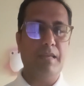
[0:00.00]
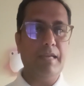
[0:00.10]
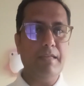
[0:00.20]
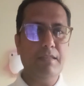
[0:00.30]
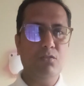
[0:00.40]

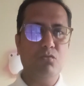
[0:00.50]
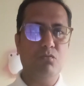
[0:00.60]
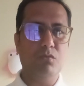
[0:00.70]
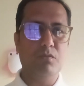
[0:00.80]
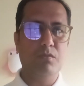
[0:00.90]
any
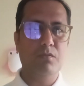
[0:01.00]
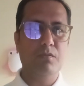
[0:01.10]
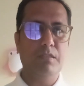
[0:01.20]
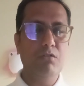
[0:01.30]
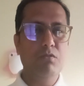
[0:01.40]
tool
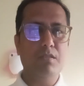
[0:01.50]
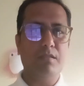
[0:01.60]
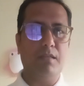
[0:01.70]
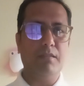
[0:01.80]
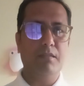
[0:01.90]
you
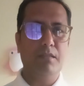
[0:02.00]
decide,